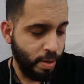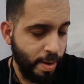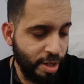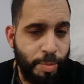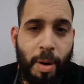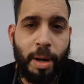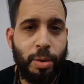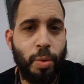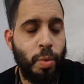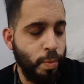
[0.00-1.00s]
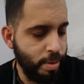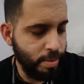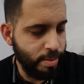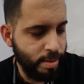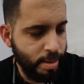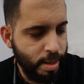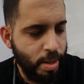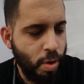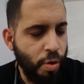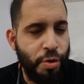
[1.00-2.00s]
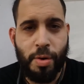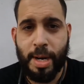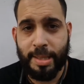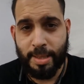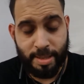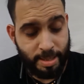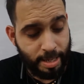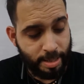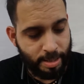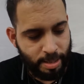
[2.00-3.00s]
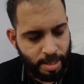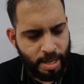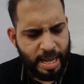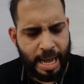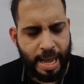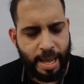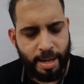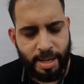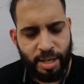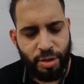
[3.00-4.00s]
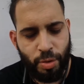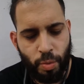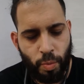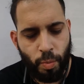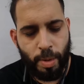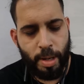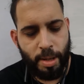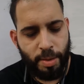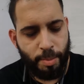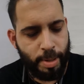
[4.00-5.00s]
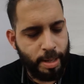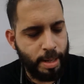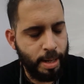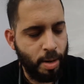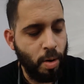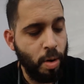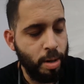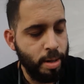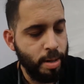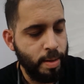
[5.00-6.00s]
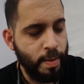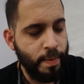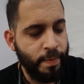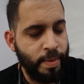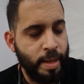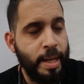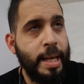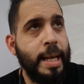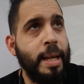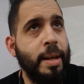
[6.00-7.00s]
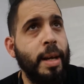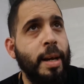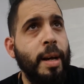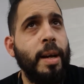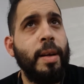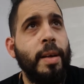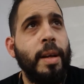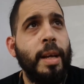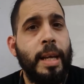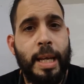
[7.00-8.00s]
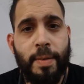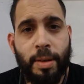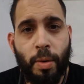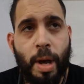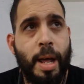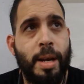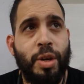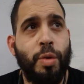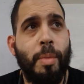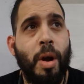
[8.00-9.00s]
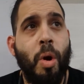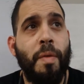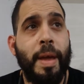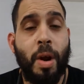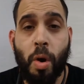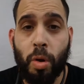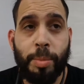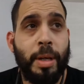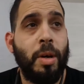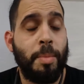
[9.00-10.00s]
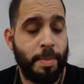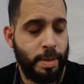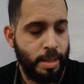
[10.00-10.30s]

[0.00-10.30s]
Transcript: crank sprocket tool, which is I'll show you guys in a second, I had an issue with my card. And uh, even though I had an issue with my card, they called me up